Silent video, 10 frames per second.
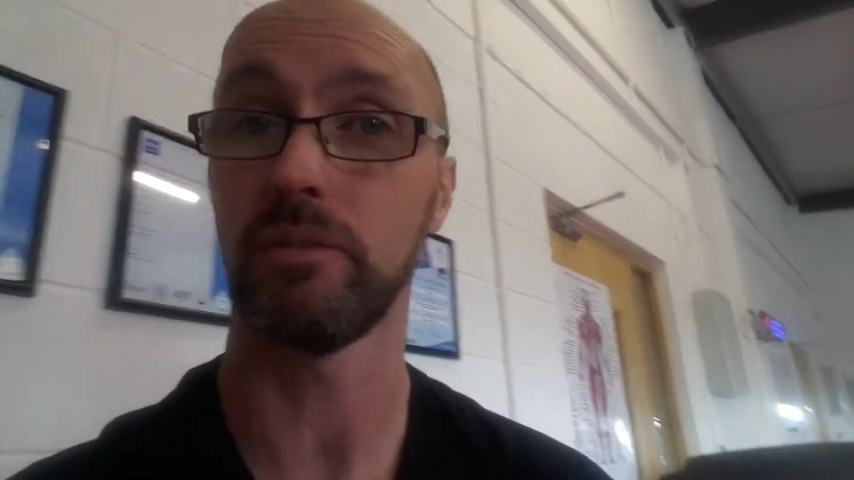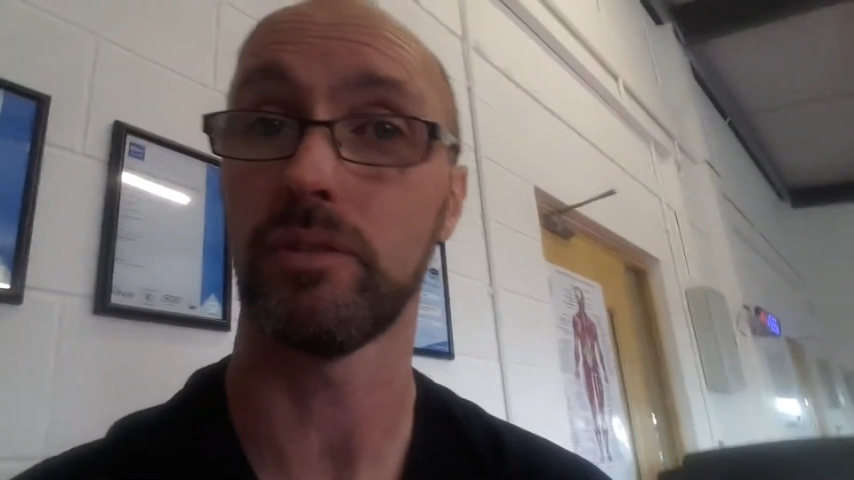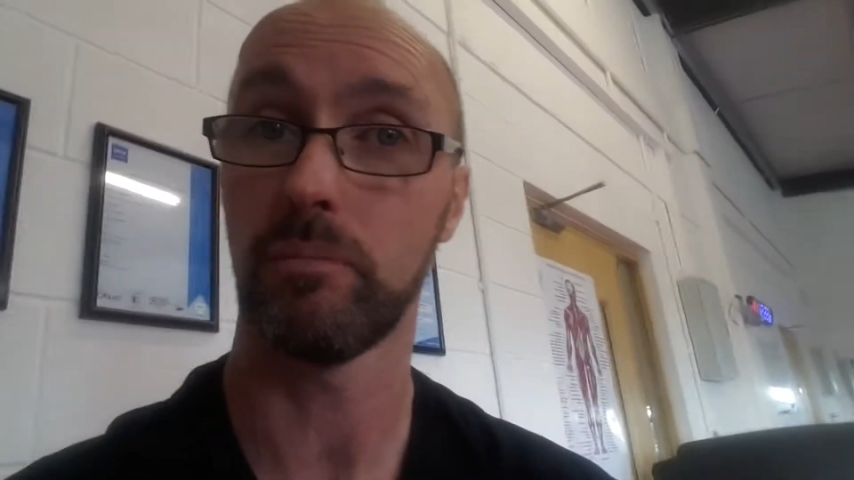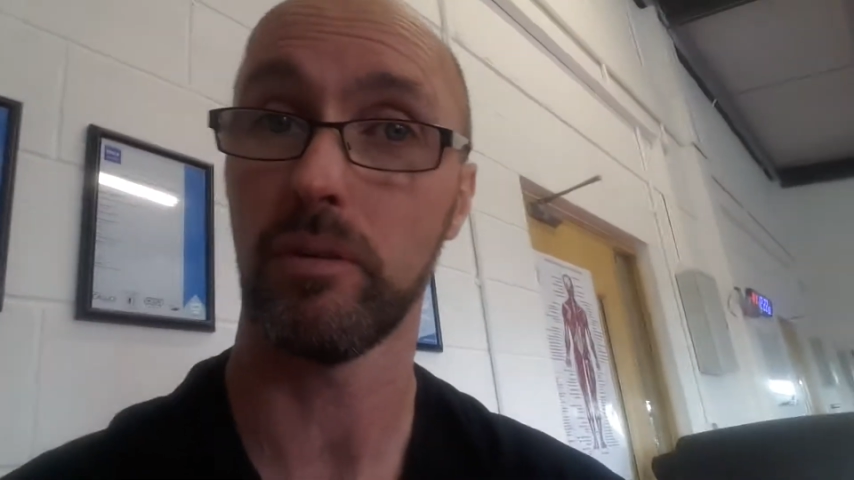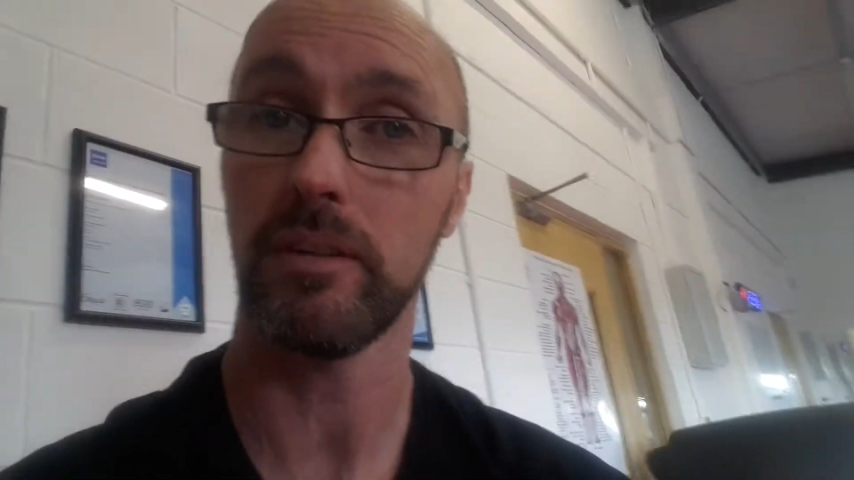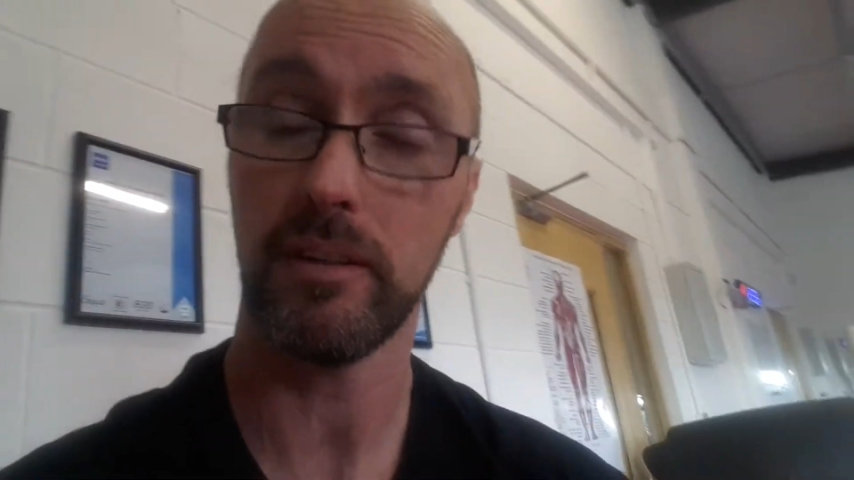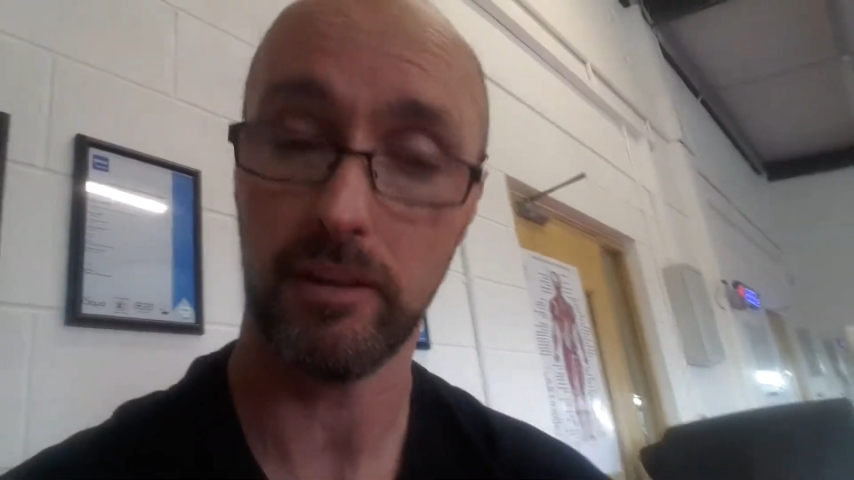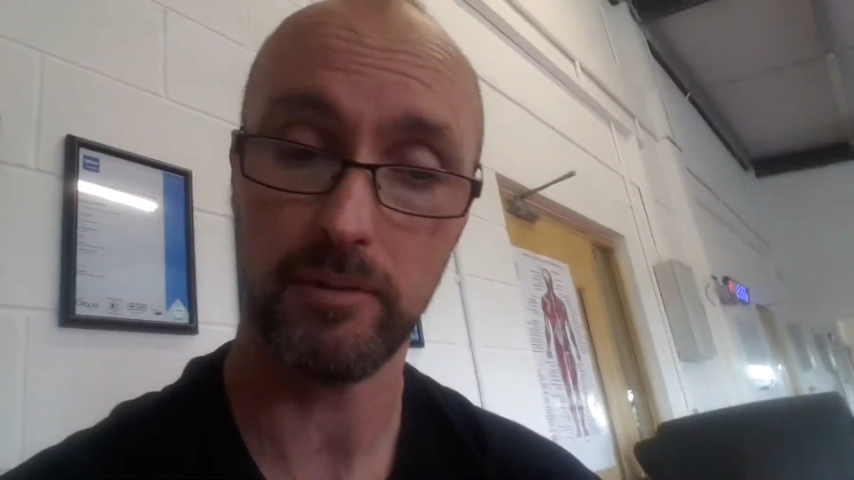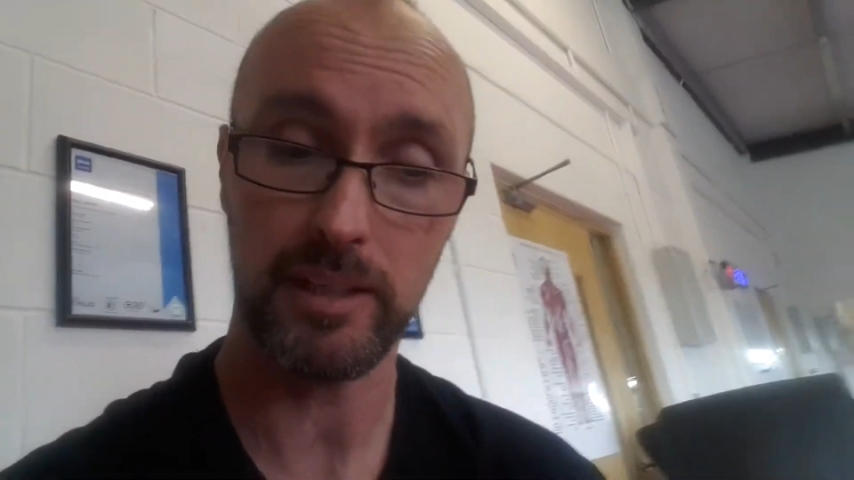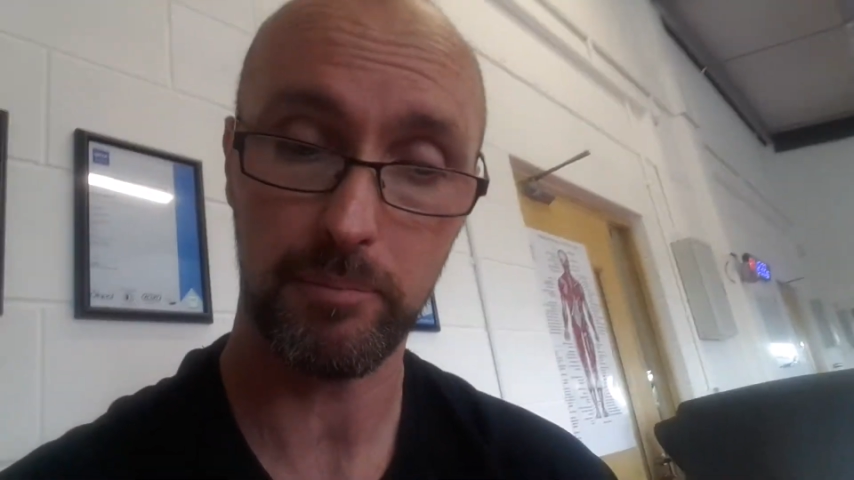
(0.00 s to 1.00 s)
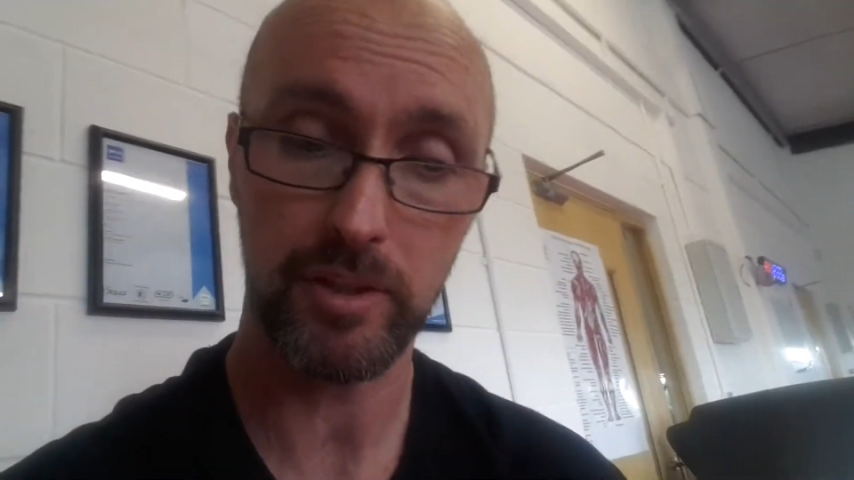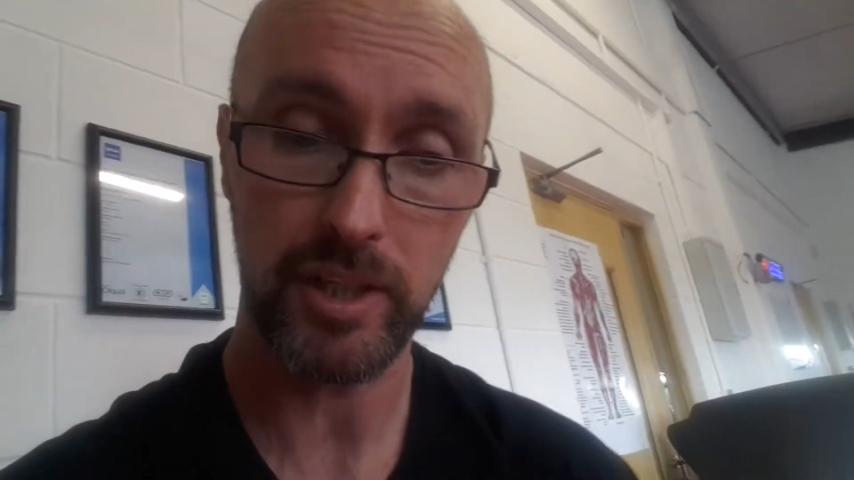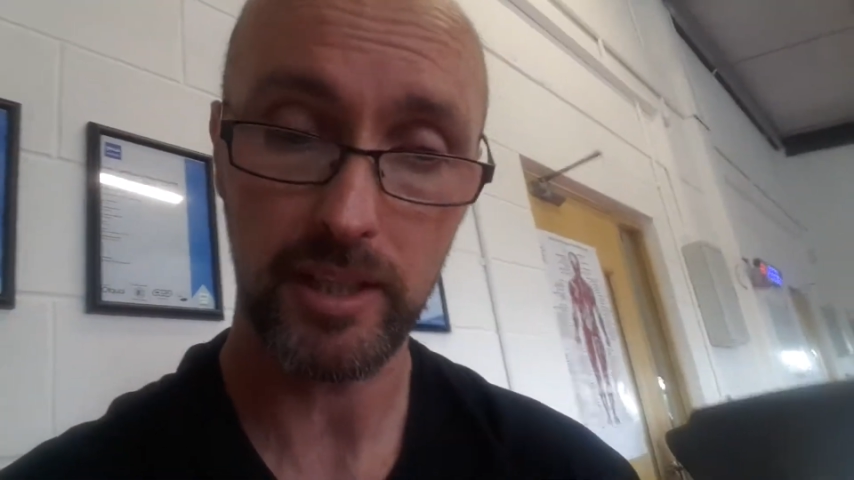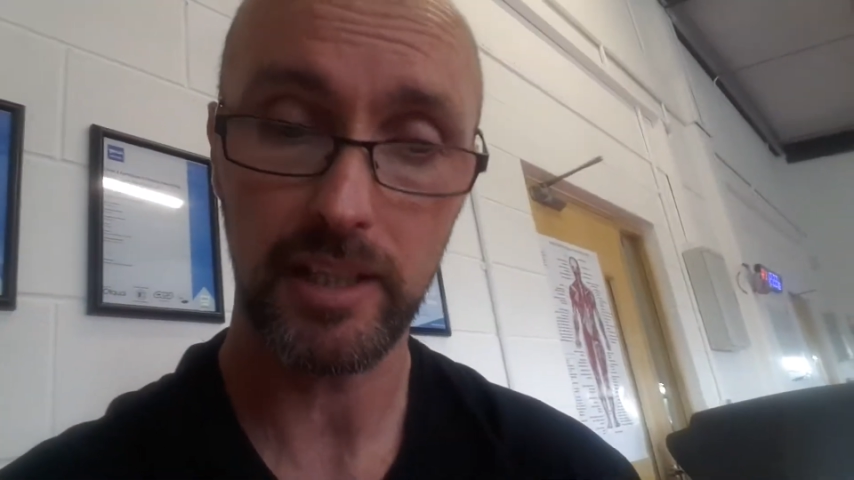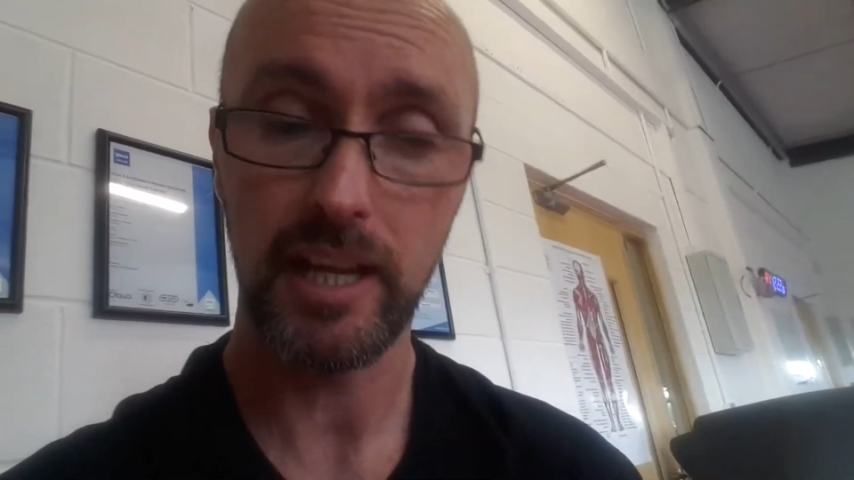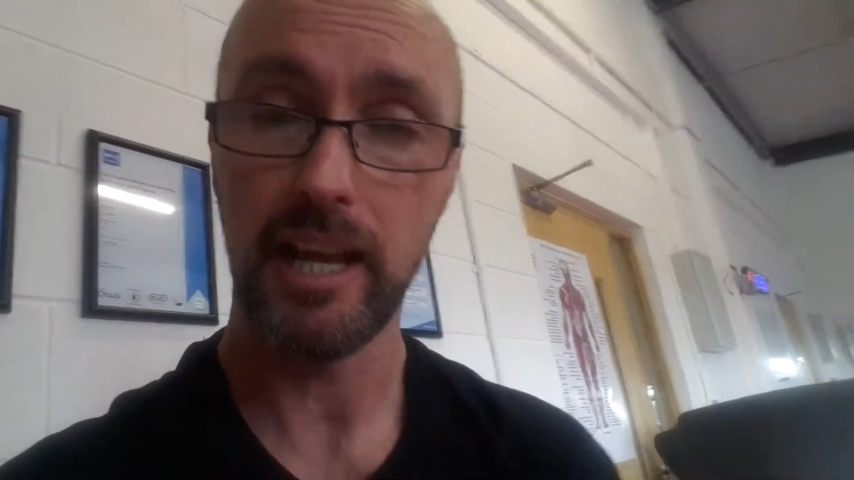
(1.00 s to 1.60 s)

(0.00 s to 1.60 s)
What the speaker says: who supported it. I really appreciate it.